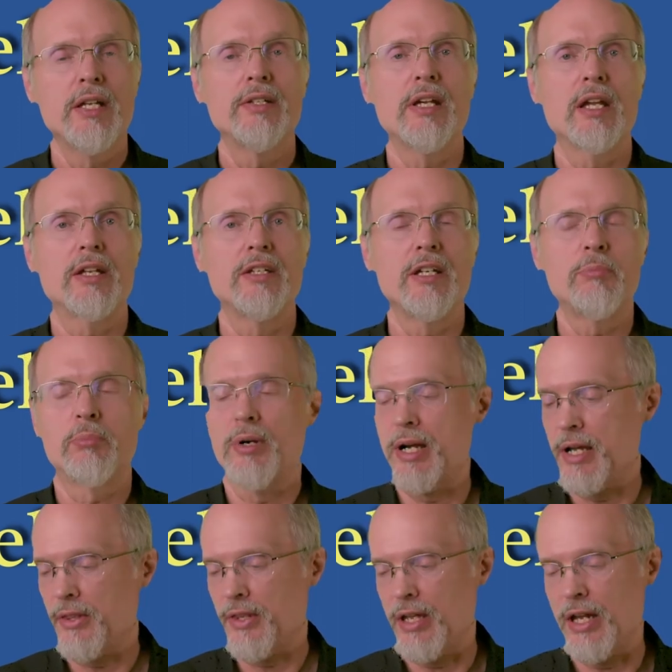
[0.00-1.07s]
Take a deep
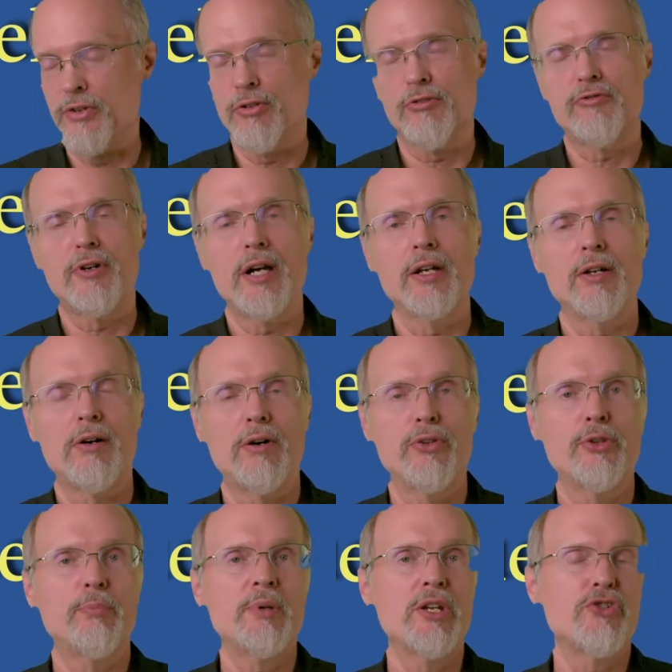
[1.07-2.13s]
breath, and you'll find all
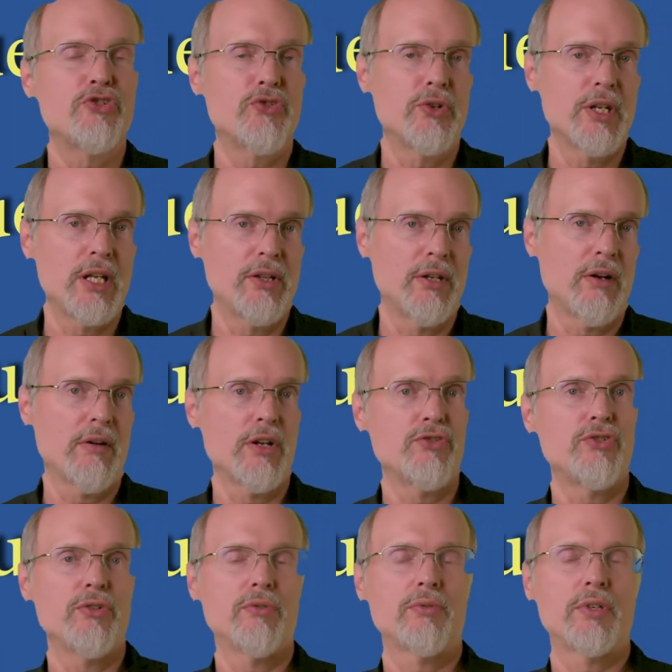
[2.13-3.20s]
the peace you need there as
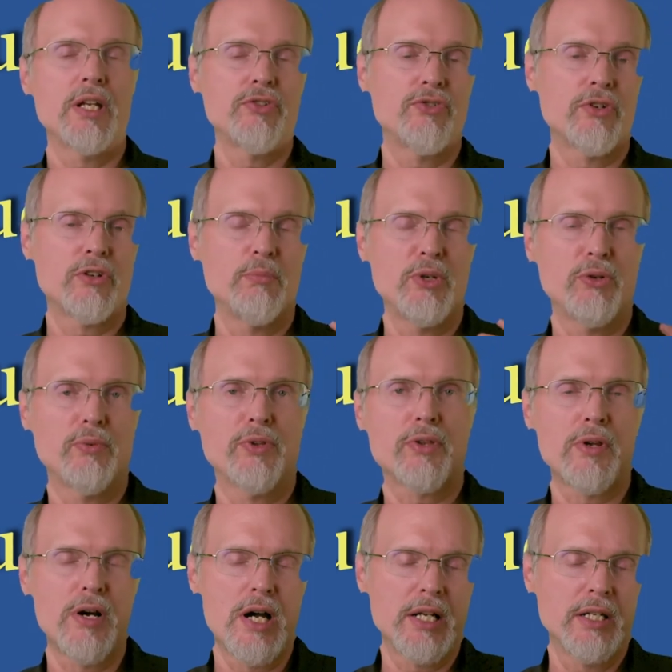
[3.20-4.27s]
you commune with
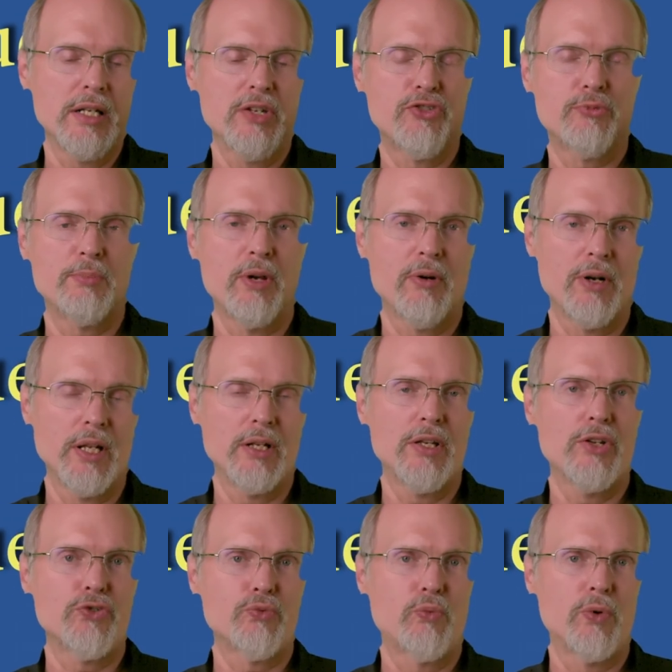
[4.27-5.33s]
God and His Spirit and
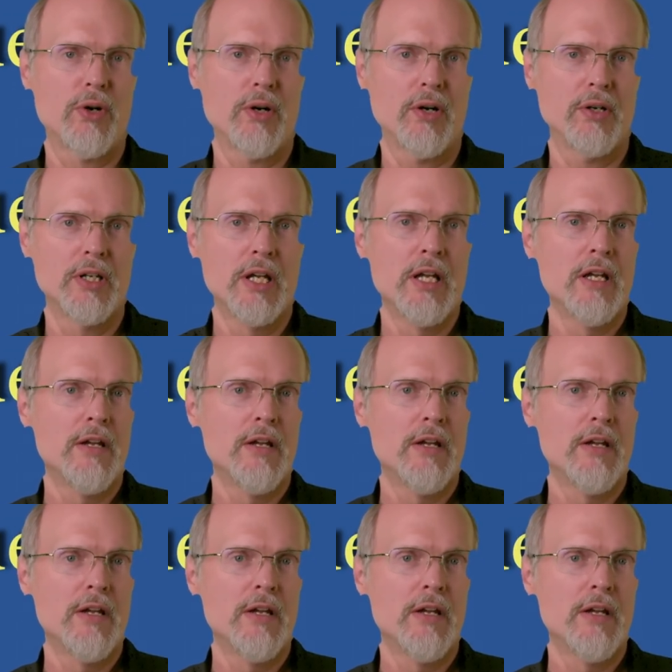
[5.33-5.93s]
His Word.